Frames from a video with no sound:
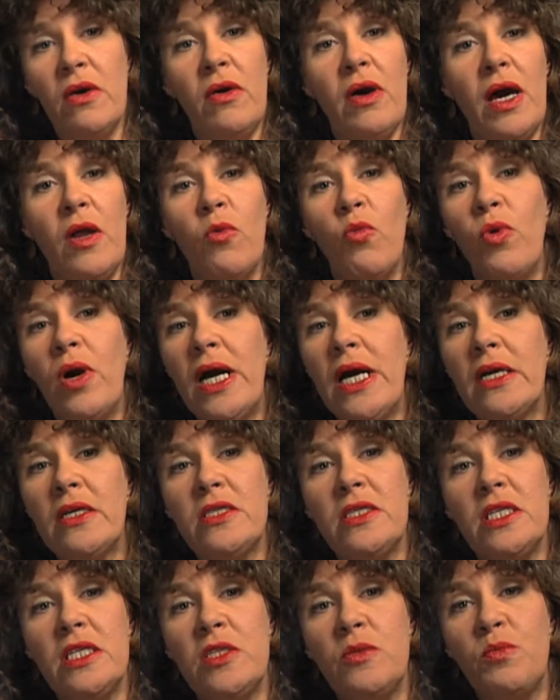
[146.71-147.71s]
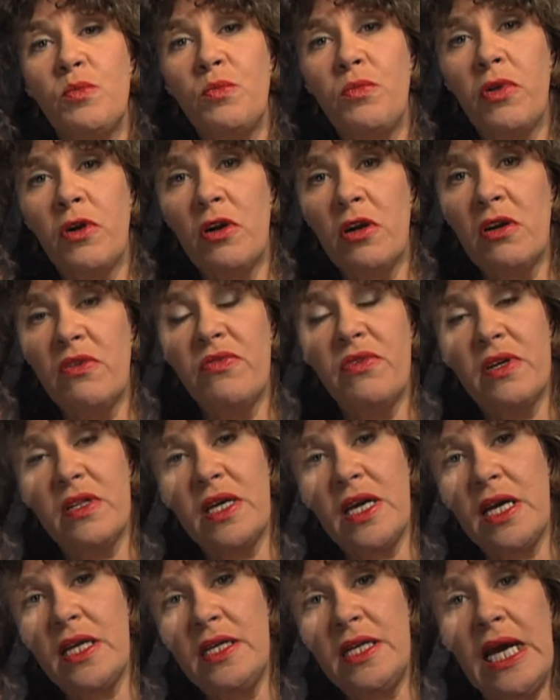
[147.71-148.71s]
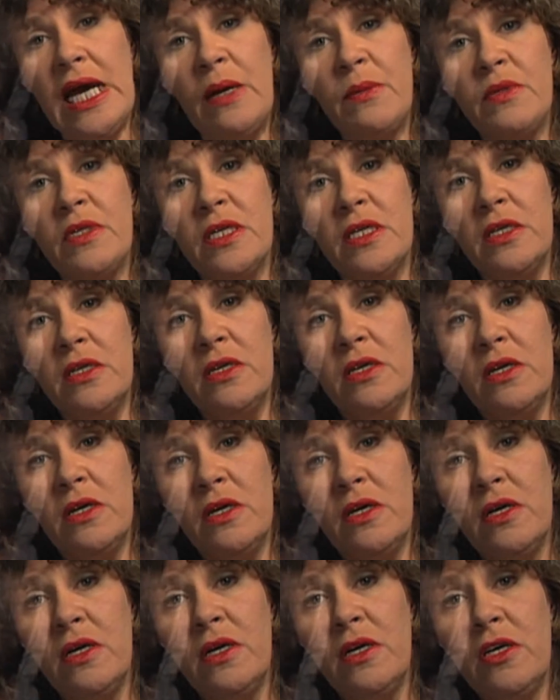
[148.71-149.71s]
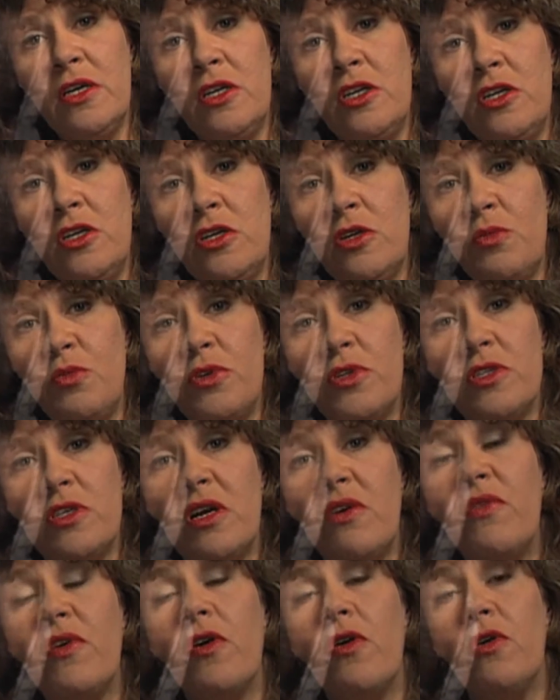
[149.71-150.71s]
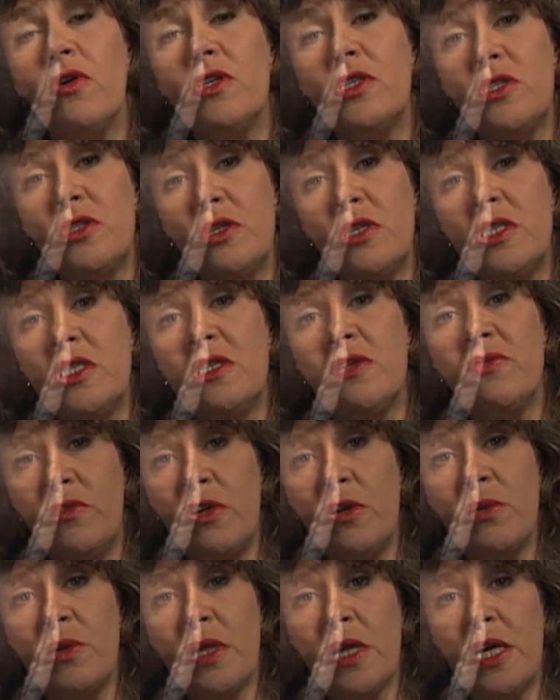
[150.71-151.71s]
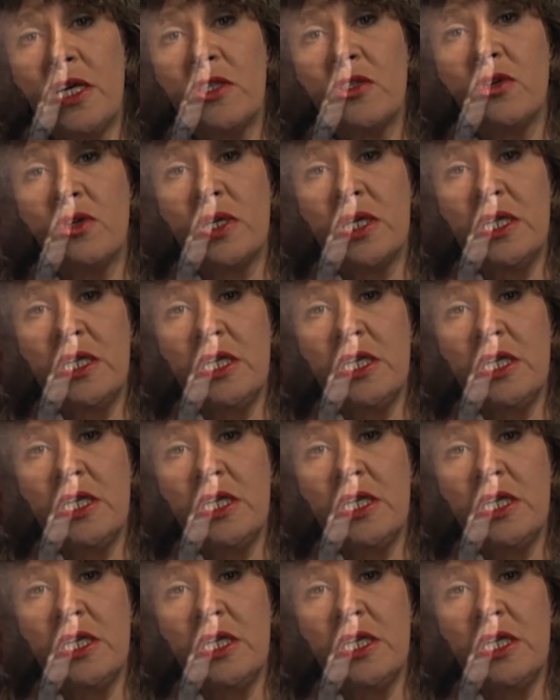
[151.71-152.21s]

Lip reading: And wax is perfectly adapted to preserving all sorts of dermatological